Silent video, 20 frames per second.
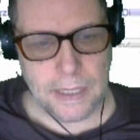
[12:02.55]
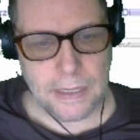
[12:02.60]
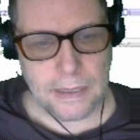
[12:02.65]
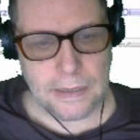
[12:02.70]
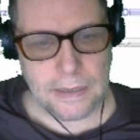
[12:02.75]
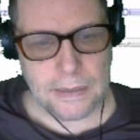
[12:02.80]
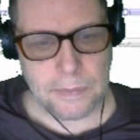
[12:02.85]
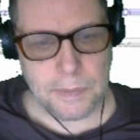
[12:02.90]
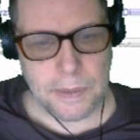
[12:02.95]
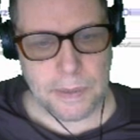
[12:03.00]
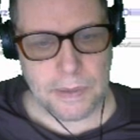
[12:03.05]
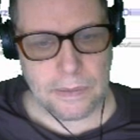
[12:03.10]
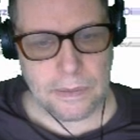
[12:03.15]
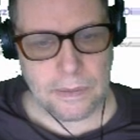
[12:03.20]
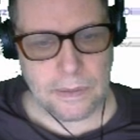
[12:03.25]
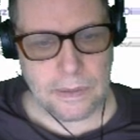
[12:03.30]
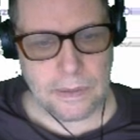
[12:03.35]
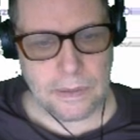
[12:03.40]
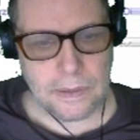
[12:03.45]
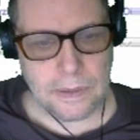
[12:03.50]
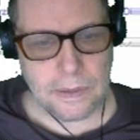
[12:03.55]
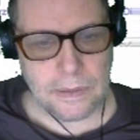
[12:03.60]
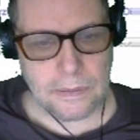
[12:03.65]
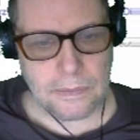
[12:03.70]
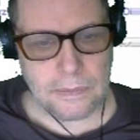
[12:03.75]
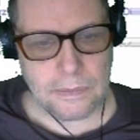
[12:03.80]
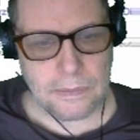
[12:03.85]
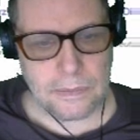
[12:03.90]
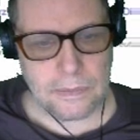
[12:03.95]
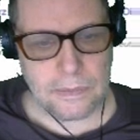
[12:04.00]
has been
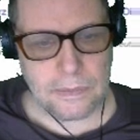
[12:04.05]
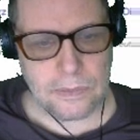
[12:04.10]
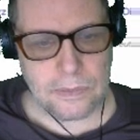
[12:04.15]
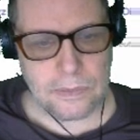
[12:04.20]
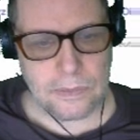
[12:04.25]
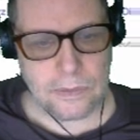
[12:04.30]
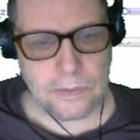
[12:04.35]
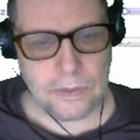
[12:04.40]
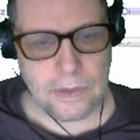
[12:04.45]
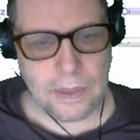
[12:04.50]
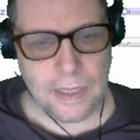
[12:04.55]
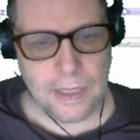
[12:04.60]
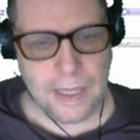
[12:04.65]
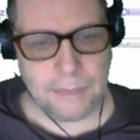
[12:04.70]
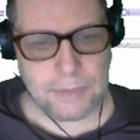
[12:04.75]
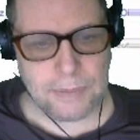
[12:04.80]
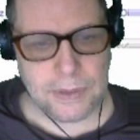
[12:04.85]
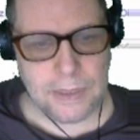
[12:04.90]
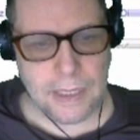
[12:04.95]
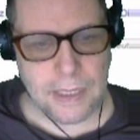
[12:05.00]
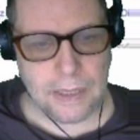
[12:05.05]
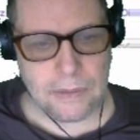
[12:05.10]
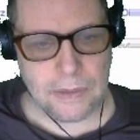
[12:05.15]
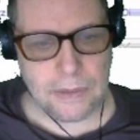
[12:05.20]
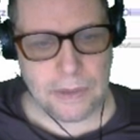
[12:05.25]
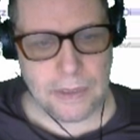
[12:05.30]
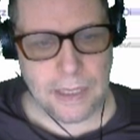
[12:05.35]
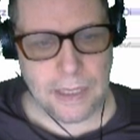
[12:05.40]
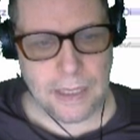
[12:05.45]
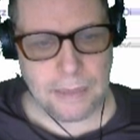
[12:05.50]
collapsed down
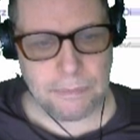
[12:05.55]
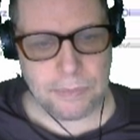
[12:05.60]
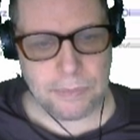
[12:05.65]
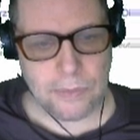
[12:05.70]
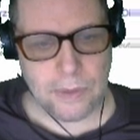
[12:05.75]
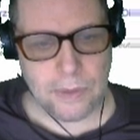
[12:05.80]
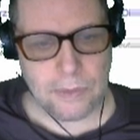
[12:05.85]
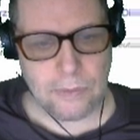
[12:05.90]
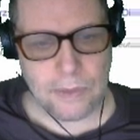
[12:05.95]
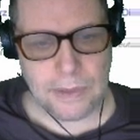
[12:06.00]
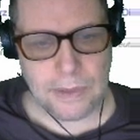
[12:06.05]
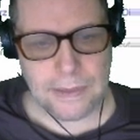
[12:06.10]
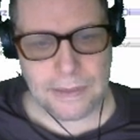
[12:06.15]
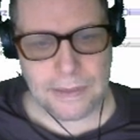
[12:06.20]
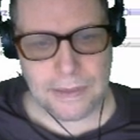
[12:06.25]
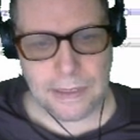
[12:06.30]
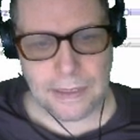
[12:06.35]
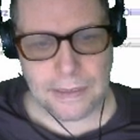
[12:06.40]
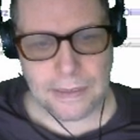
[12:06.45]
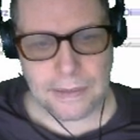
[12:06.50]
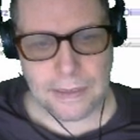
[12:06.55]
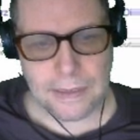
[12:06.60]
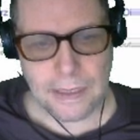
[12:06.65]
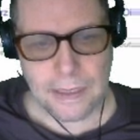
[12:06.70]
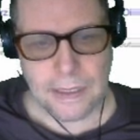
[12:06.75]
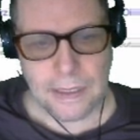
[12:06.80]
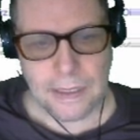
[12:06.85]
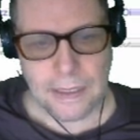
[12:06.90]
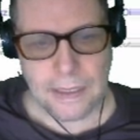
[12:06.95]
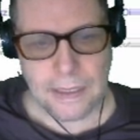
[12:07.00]
to 9.16,
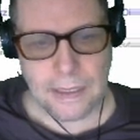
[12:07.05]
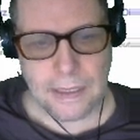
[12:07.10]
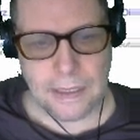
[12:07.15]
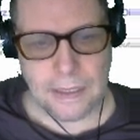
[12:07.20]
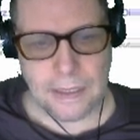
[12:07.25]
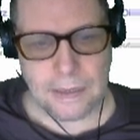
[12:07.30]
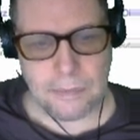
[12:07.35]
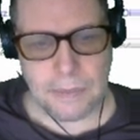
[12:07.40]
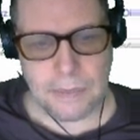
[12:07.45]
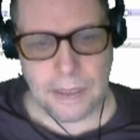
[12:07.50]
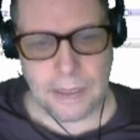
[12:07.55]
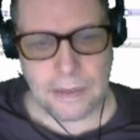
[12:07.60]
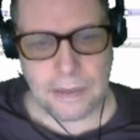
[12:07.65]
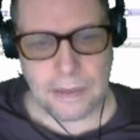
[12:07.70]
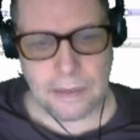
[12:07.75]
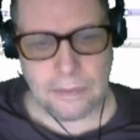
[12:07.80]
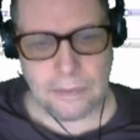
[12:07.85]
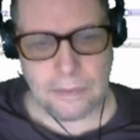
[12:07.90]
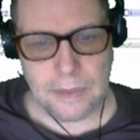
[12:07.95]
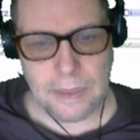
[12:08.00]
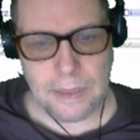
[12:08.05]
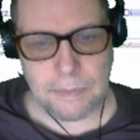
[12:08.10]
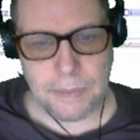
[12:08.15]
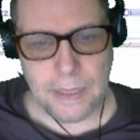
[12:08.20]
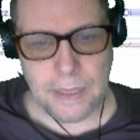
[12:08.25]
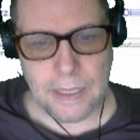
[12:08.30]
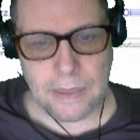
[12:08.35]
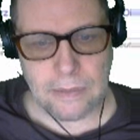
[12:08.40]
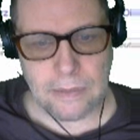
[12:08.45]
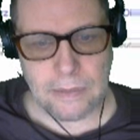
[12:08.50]
and it made a little
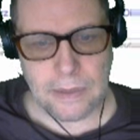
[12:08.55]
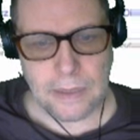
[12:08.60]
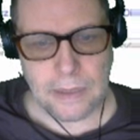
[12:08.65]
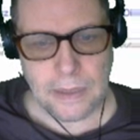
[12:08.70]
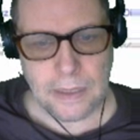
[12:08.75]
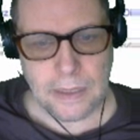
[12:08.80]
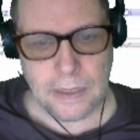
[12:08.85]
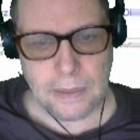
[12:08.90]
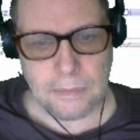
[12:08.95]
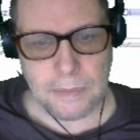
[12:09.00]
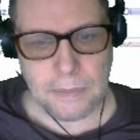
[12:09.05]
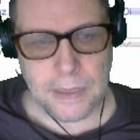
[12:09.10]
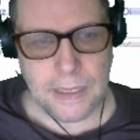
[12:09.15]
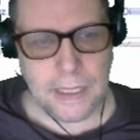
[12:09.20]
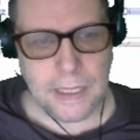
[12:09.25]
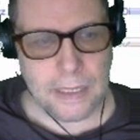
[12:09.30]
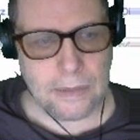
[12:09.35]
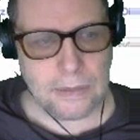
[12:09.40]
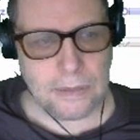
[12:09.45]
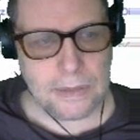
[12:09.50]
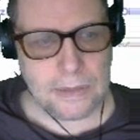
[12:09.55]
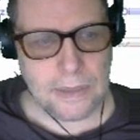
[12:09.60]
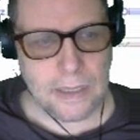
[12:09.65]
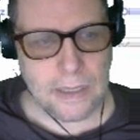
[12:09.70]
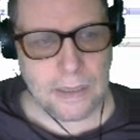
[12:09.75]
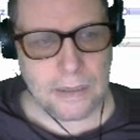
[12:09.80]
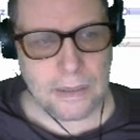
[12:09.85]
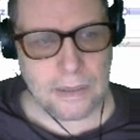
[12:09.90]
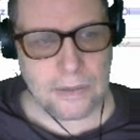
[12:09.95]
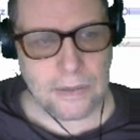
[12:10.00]
rebound, but now it's
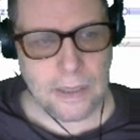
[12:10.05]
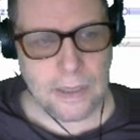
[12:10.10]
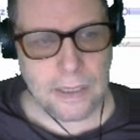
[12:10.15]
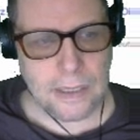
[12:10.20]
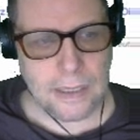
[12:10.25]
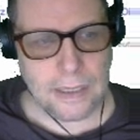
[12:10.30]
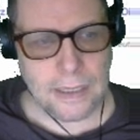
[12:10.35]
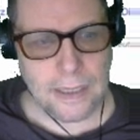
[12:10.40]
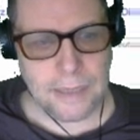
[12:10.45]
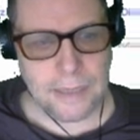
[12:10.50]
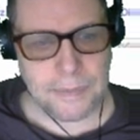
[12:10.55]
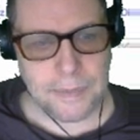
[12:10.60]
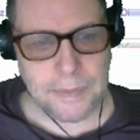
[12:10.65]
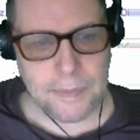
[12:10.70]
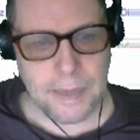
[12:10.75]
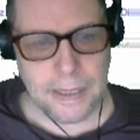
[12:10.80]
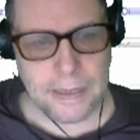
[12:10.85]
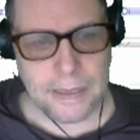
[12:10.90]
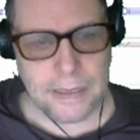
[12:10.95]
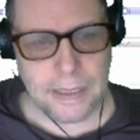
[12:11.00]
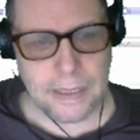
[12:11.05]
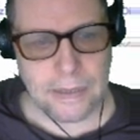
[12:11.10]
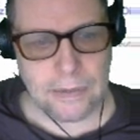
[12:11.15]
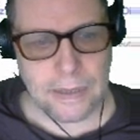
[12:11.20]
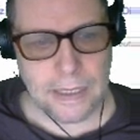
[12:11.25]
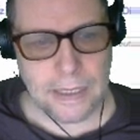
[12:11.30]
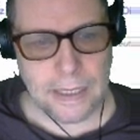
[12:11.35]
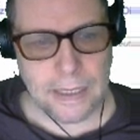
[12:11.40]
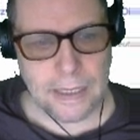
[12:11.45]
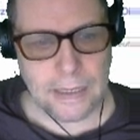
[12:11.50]
starting to try to collapse back down
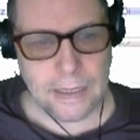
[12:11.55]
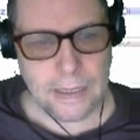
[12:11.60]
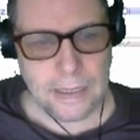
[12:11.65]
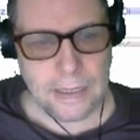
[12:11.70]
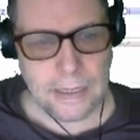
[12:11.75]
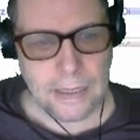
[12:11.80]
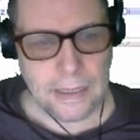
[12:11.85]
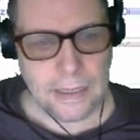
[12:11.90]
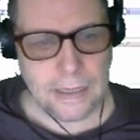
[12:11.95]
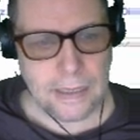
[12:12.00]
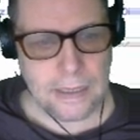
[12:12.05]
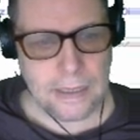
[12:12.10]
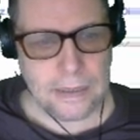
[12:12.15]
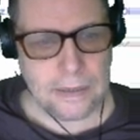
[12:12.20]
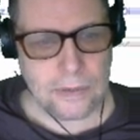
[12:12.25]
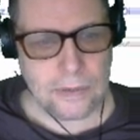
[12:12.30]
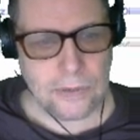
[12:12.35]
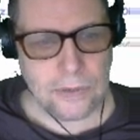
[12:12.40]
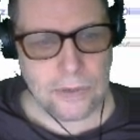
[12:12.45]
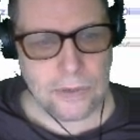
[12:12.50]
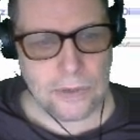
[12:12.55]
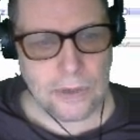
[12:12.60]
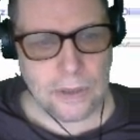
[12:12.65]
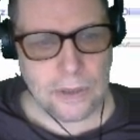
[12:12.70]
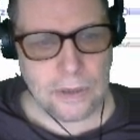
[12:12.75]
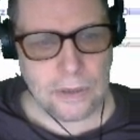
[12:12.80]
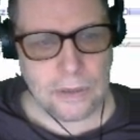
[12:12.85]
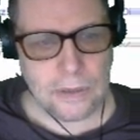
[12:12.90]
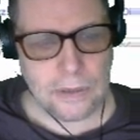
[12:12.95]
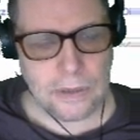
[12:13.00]
again. And those
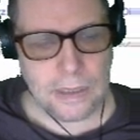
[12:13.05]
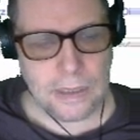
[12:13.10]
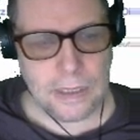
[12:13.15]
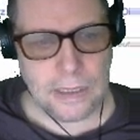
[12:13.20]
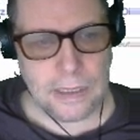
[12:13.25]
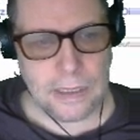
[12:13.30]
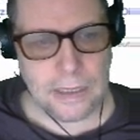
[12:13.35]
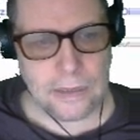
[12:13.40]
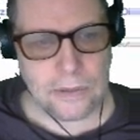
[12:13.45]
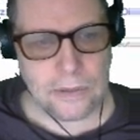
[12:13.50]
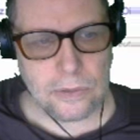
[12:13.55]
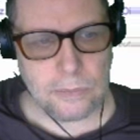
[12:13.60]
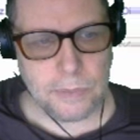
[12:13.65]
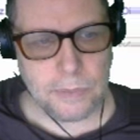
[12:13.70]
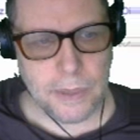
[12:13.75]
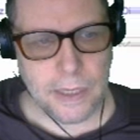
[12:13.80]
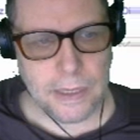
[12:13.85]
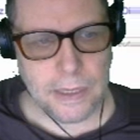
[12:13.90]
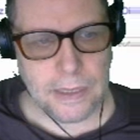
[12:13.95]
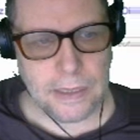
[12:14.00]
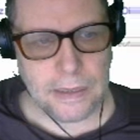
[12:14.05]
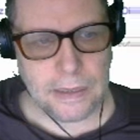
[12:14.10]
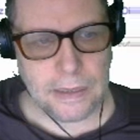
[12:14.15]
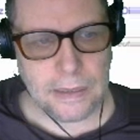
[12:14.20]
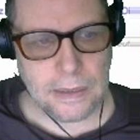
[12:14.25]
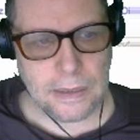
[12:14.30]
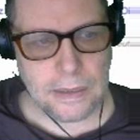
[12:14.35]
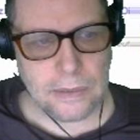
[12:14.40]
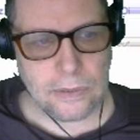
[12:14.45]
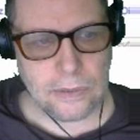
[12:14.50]
idiots who bought into
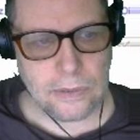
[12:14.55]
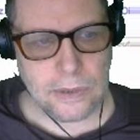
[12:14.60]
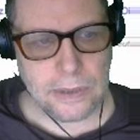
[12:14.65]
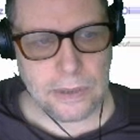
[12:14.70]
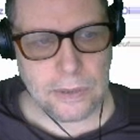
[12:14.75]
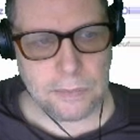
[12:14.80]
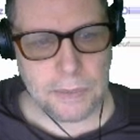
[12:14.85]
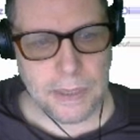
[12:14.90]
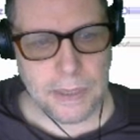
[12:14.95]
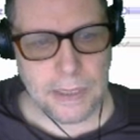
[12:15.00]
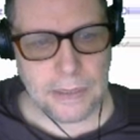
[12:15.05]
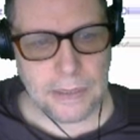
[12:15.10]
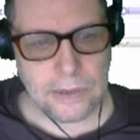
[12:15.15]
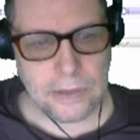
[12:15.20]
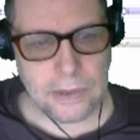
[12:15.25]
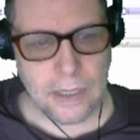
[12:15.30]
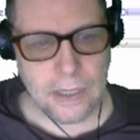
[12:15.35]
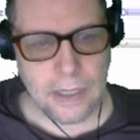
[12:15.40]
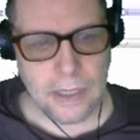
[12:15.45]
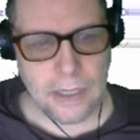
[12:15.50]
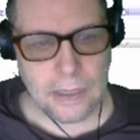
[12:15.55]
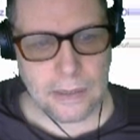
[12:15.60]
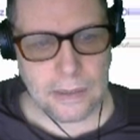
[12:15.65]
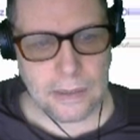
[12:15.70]
the Deutsche Bank stock,